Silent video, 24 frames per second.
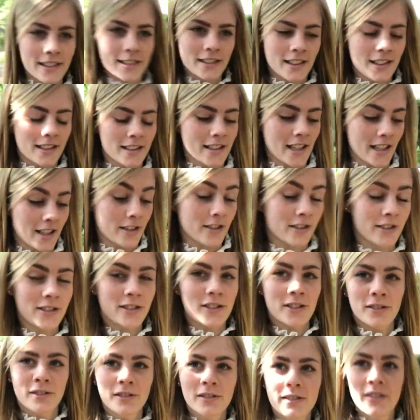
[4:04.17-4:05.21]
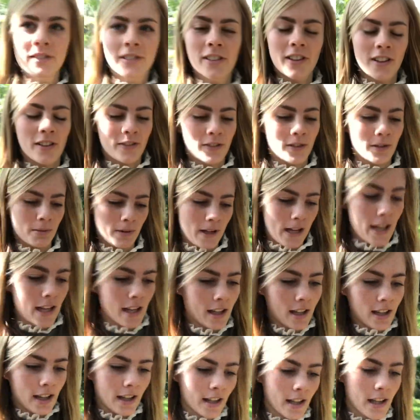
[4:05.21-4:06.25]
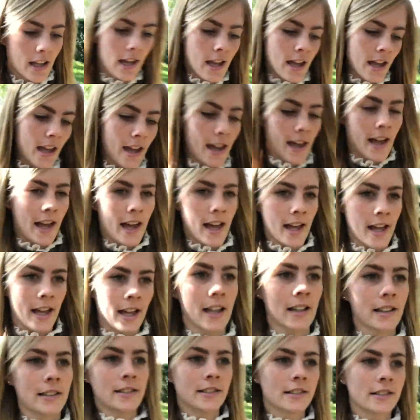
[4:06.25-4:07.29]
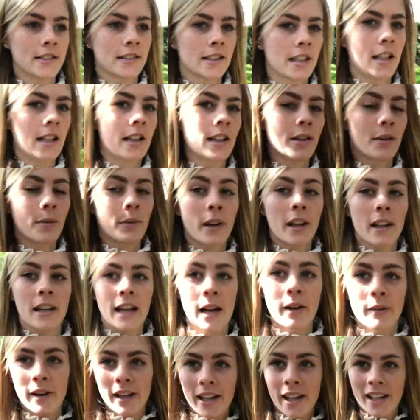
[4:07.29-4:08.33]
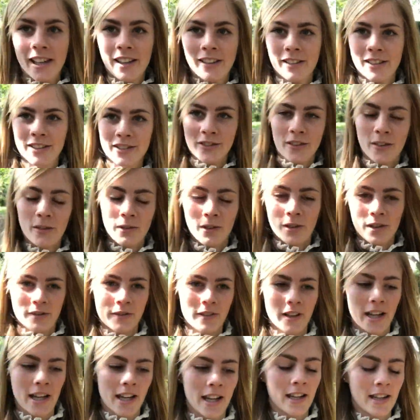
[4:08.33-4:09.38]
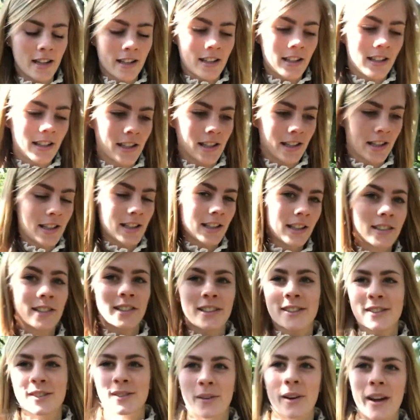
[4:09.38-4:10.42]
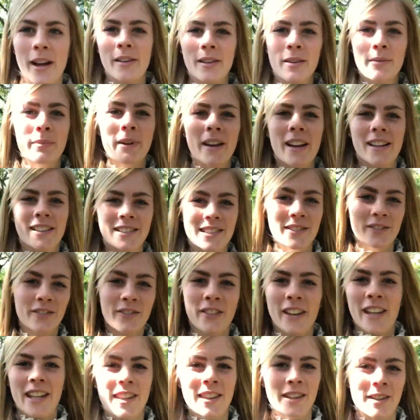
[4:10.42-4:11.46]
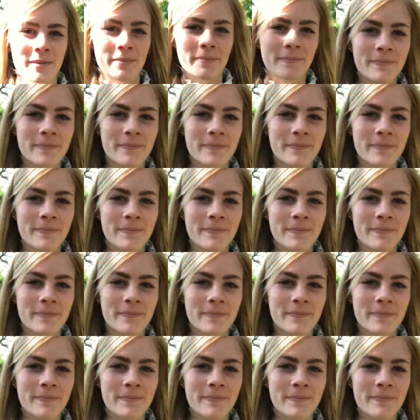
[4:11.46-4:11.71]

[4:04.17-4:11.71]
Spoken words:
the second school of the week, and we're now at Icarus Falconry to sort out the birds and feed them.